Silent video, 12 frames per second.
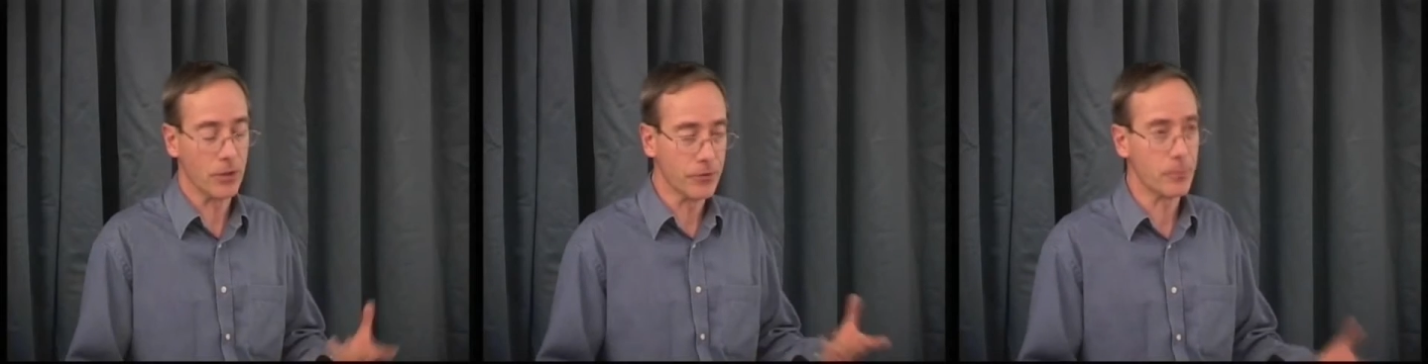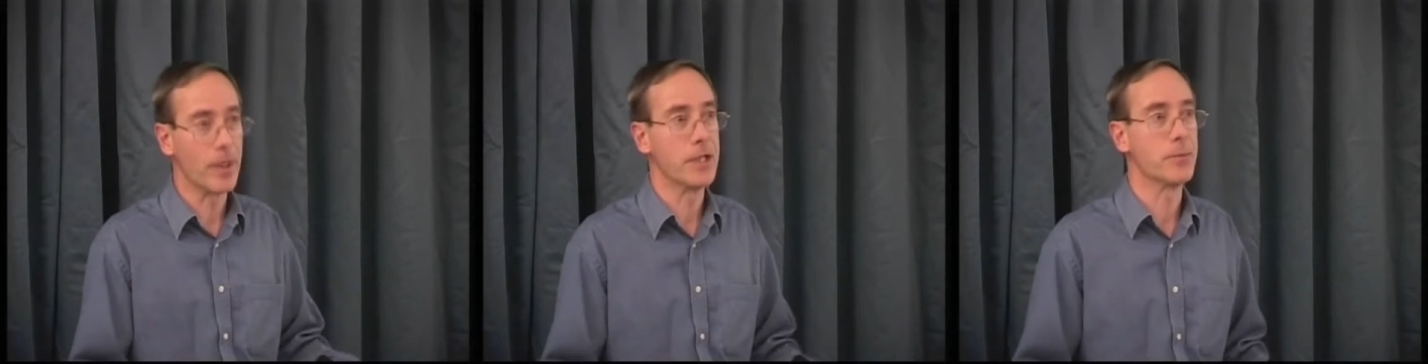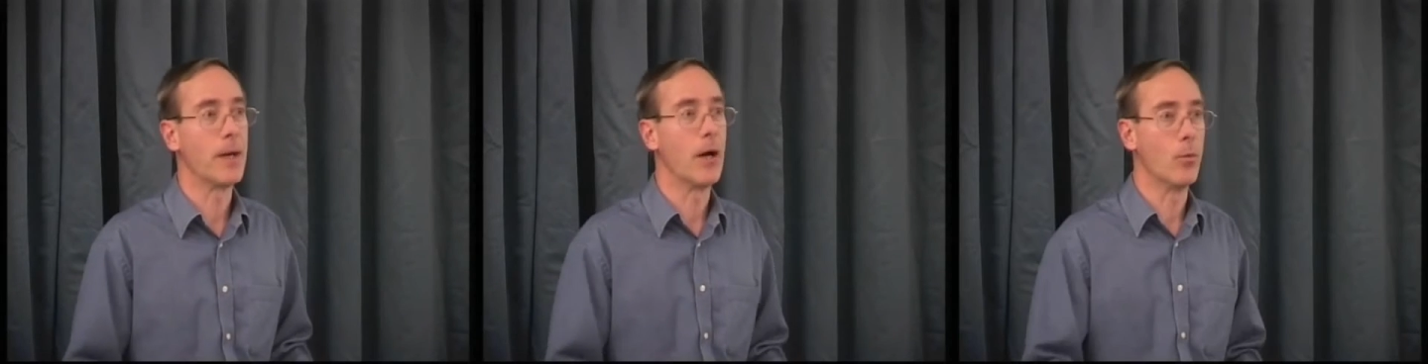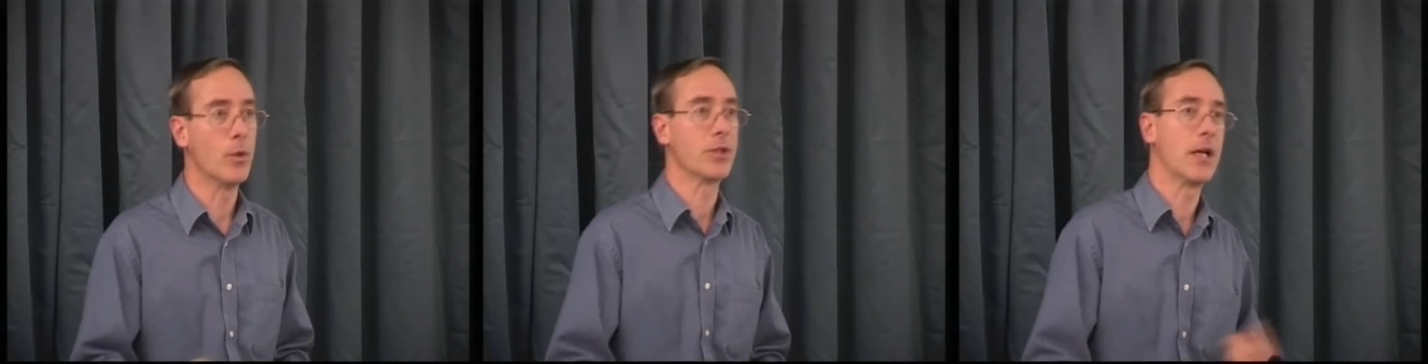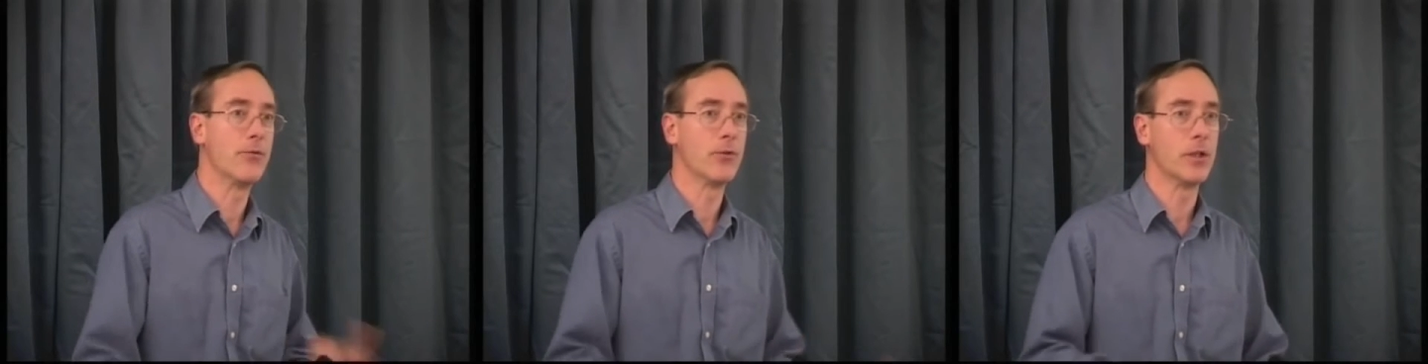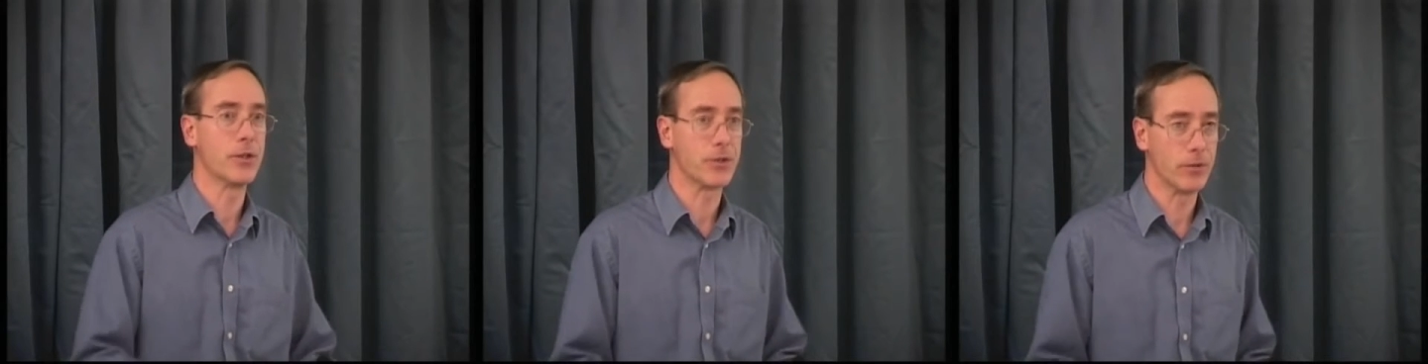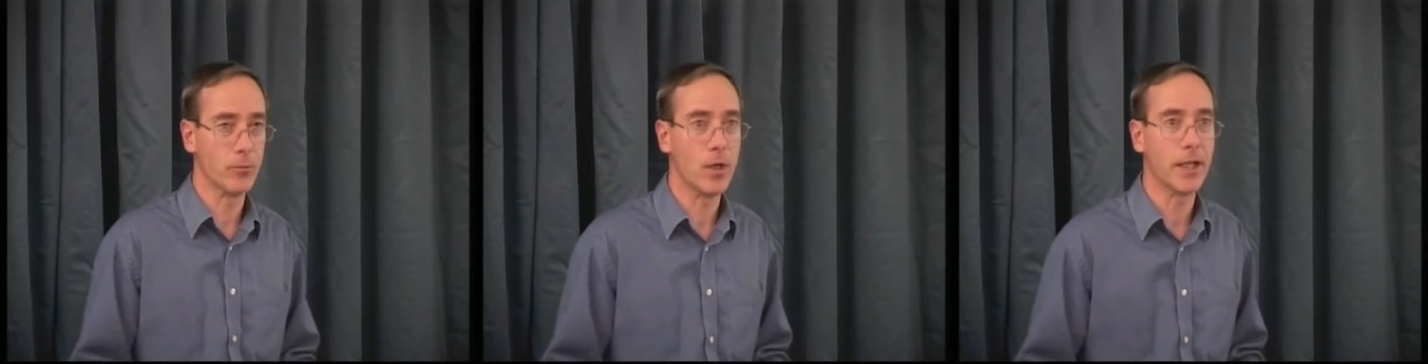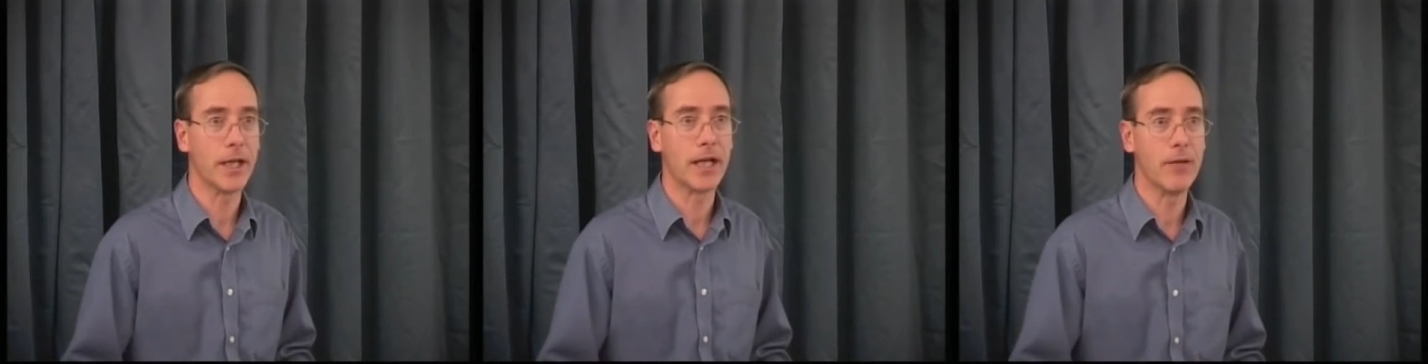a lot of debate about which came first and
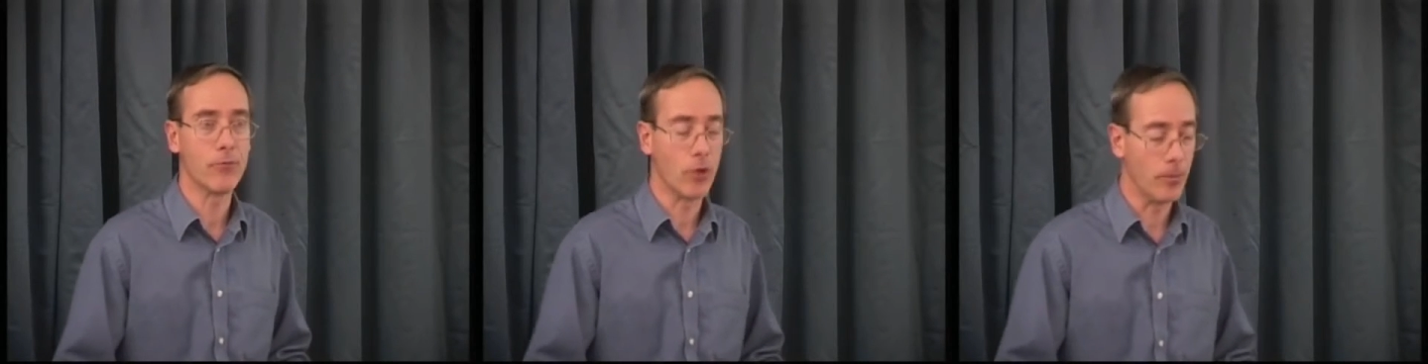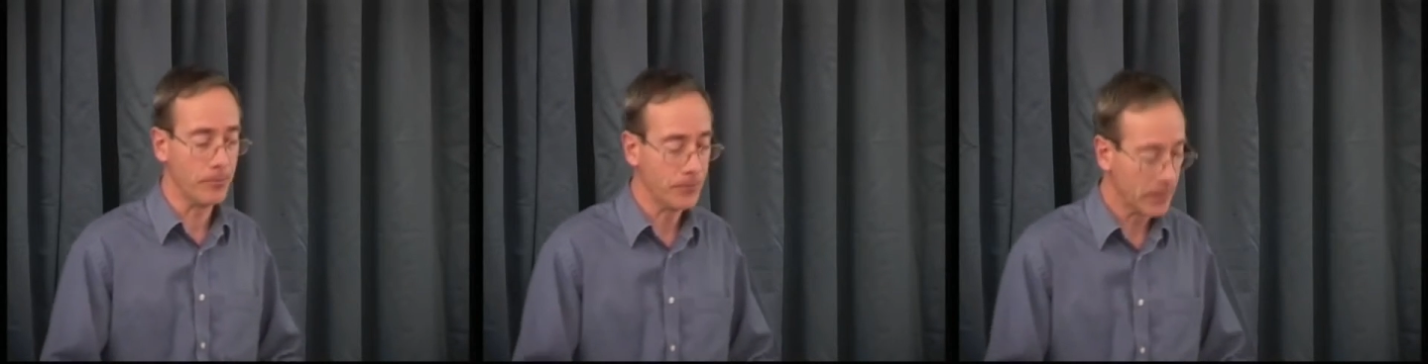where they came from.